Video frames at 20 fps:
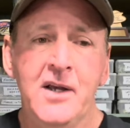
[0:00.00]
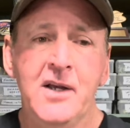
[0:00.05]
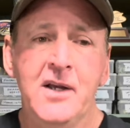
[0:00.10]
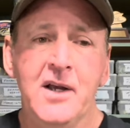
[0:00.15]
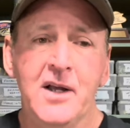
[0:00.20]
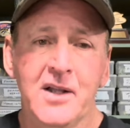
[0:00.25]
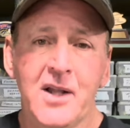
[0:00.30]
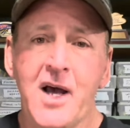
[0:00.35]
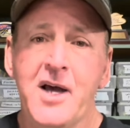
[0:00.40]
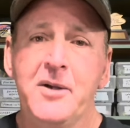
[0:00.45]

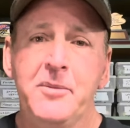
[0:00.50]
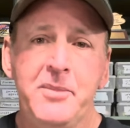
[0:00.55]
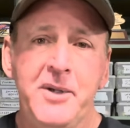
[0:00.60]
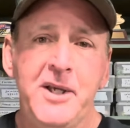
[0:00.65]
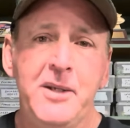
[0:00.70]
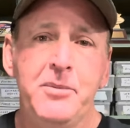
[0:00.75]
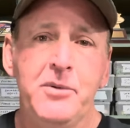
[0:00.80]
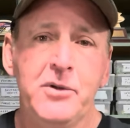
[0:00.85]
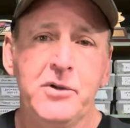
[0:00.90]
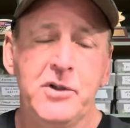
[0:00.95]
A lot of
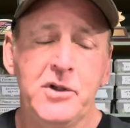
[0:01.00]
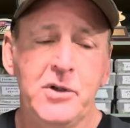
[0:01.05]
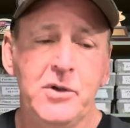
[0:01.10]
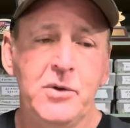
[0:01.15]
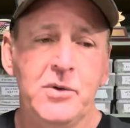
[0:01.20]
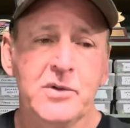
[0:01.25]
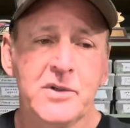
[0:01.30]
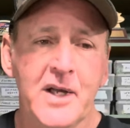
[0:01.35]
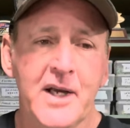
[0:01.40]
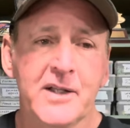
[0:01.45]
people
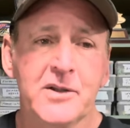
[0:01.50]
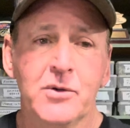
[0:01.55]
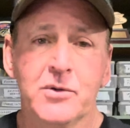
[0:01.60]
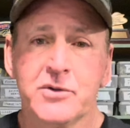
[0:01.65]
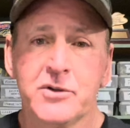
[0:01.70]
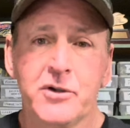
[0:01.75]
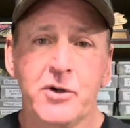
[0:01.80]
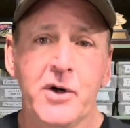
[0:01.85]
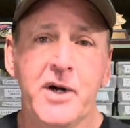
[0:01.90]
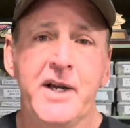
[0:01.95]
use like those
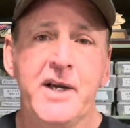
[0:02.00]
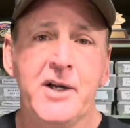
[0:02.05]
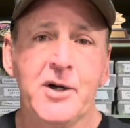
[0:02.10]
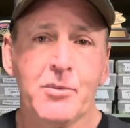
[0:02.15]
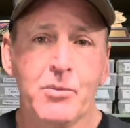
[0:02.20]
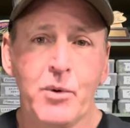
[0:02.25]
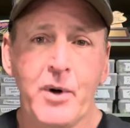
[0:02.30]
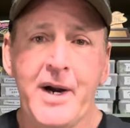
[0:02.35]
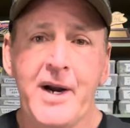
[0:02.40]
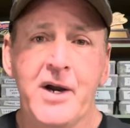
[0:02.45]
gray or
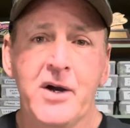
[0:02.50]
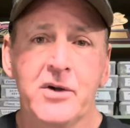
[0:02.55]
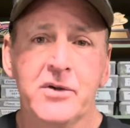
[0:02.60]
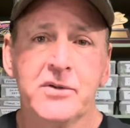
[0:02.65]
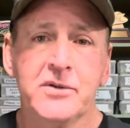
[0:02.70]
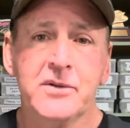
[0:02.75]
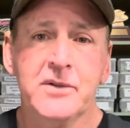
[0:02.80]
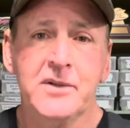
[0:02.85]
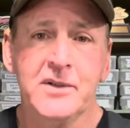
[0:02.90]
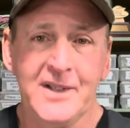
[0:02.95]

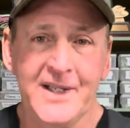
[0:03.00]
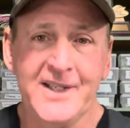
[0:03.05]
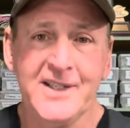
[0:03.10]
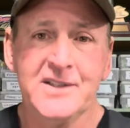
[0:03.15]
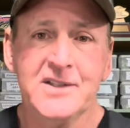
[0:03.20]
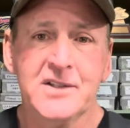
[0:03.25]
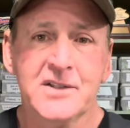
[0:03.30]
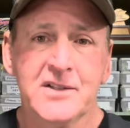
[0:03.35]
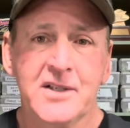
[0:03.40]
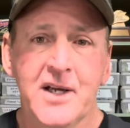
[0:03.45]
brown
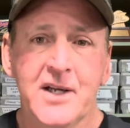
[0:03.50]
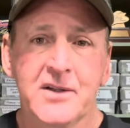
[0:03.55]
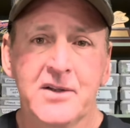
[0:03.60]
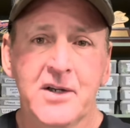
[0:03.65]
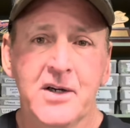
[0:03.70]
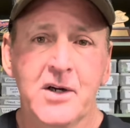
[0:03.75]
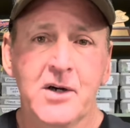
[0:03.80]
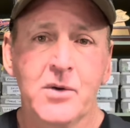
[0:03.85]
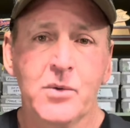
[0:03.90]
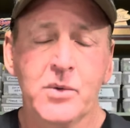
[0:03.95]
lenses out
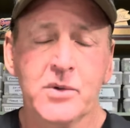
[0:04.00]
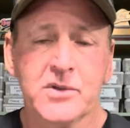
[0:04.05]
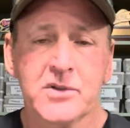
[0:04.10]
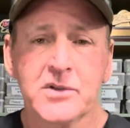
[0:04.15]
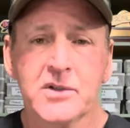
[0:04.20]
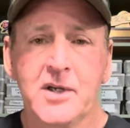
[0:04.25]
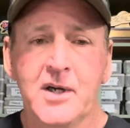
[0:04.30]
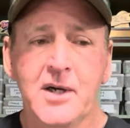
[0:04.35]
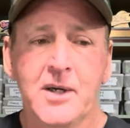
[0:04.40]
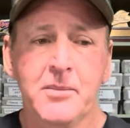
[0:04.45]
there, which
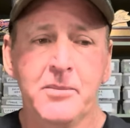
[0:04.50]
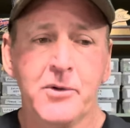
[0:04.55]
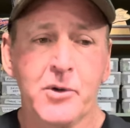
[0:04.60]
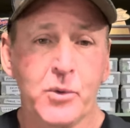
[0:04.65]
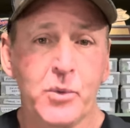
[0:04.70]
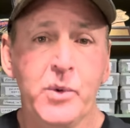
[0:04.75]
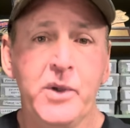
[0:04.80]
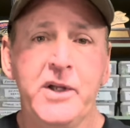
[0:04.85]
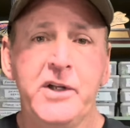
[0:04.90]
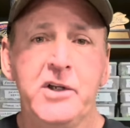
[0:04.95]
they're
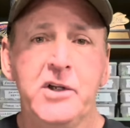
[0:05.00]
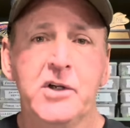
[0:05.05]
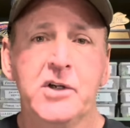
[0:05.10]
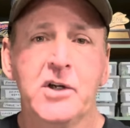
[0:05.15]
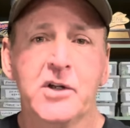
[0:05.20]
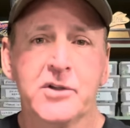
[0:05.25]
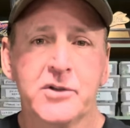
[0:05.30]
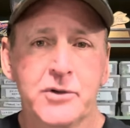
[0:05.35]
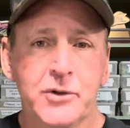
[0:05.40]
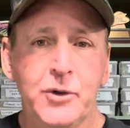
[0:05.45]
really good
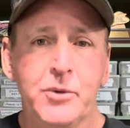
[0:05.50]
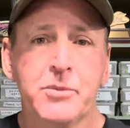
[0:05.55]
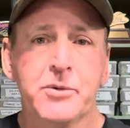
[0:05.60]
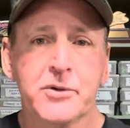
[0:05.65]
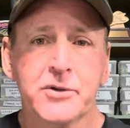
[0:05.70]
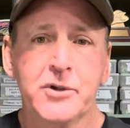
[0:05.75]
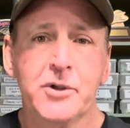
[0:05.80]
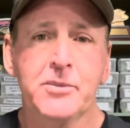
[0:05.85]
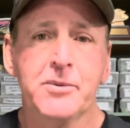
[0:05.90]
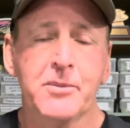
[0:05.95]
on super,
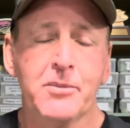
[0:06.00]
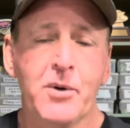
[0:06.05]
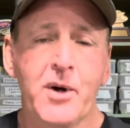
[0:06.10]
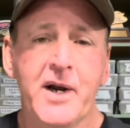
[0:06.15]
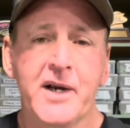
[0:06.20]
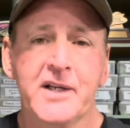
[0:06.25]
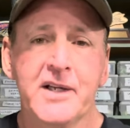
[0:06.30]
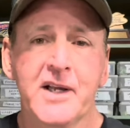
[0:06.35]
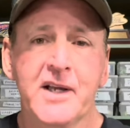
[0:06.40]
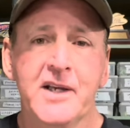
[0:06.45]
super
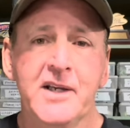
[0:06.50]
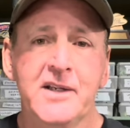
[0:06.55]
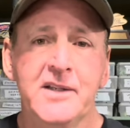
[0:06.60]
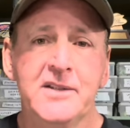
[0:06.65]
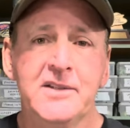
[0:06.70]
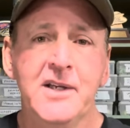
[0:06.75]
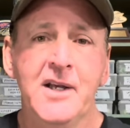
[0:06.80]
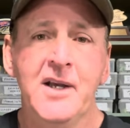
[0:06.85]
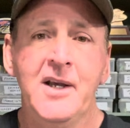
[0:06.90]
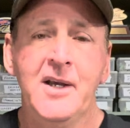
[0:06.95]
bright
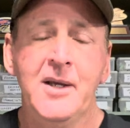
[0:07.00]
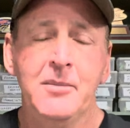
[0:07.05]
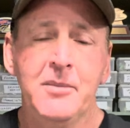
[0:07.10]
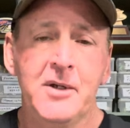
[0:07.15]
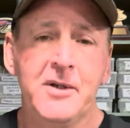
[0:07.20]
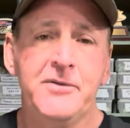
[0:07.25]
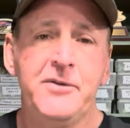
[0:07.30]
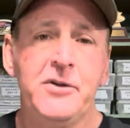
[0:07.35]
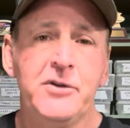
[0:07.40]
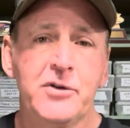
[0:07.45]
days.
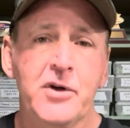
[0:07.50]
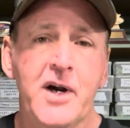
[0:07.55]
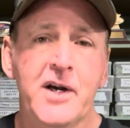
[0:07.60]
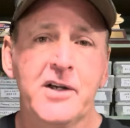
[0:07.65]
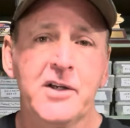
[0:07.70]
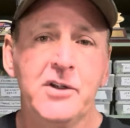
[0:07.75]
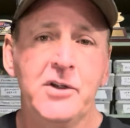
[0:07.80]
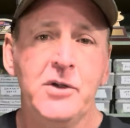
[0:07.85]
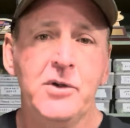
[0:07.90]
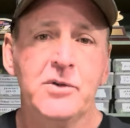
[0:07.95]
But if you try
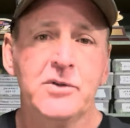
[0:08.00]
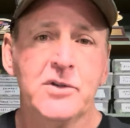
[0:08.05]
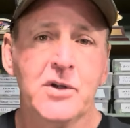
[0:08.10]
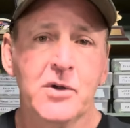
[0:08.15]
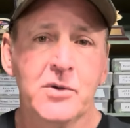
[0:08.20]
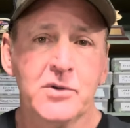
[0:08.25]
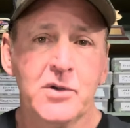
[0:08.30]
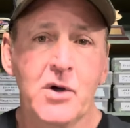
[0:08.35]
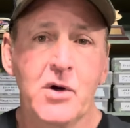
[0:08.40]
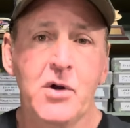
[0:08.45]
to use
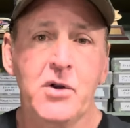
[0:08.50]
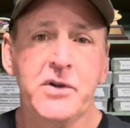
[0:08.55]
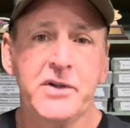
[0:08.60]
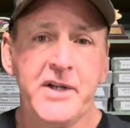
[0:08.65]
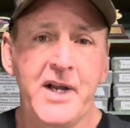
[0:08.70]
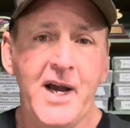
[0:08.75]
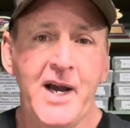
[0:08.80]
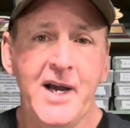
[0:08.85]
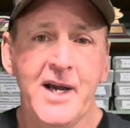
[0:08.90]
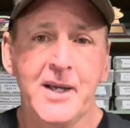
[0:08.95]
those all the
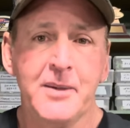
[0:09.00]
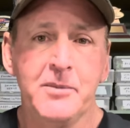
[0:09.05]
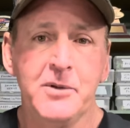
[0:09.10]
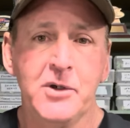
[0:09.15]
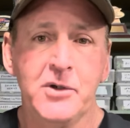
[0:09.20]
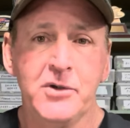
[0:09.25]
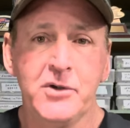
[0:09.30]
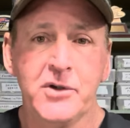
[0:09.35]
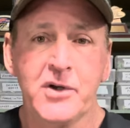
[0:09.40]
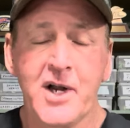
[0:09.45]
time, you
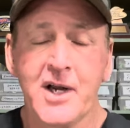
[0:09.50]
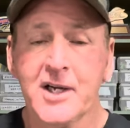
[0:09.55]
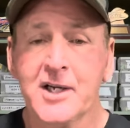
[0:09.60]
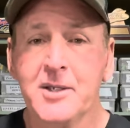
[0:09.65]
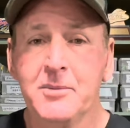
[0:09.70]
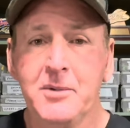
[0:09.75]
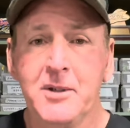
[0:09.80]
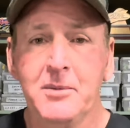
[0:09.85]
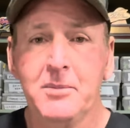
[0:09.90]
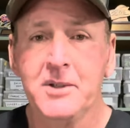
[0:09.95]
know, you're not gonna
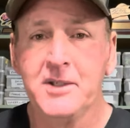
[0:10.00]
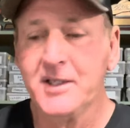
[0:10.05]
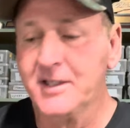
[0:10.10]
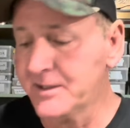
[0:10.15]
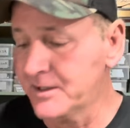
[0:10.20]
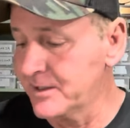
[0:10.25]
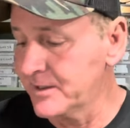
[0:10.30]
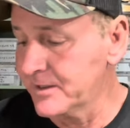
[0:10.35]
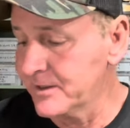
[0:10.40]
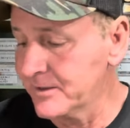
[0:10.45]
be able to
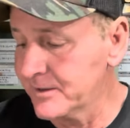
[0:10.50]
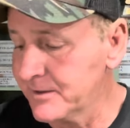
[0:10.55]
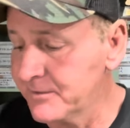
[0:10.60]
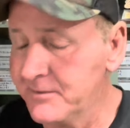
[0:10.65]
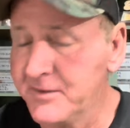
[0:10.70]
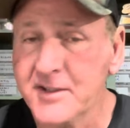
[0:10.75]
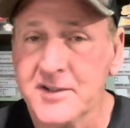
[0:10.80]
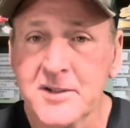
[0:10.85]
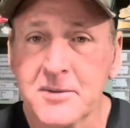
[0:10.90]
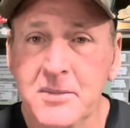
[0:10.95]
get the
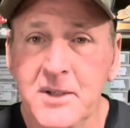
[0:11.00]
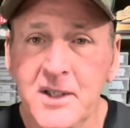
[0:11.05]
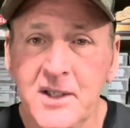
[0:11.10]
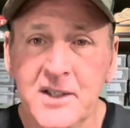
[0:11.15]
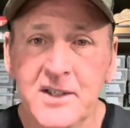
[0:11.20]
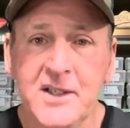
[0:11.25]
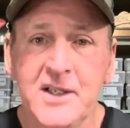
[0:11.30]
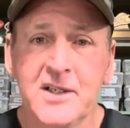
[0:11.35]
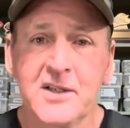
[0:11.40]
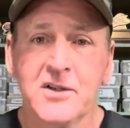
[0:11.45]

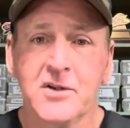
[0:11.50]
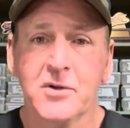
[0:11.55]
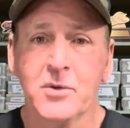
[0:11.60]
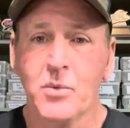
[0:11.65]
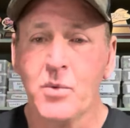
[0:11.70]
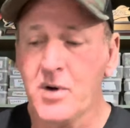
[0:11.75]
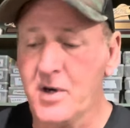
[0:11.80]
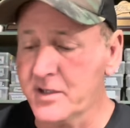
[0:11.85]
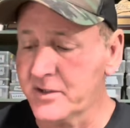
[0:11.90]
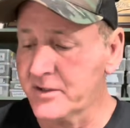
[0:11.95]
visibility into the
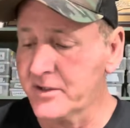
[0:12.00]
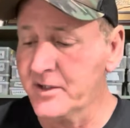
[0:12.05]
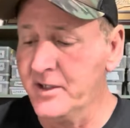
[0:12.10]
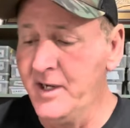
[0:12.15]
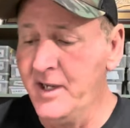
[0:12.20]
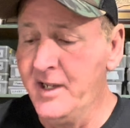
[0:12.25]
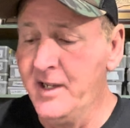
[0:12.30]
water.